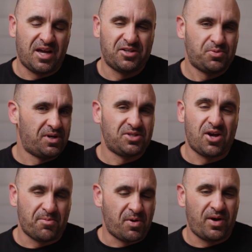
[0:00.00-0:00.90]
I just want to
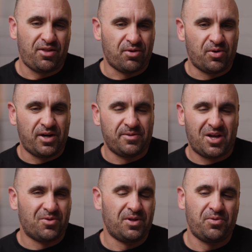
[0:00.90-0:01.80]
talk my way through it. I
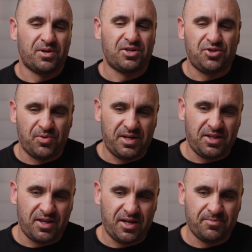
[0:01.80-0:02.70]
don't really want to do
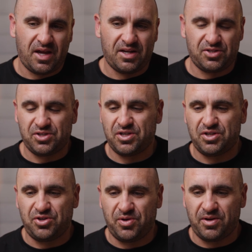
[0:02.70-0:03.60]
anything, and it's just going to
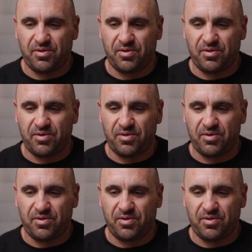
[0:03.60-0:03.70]
do it,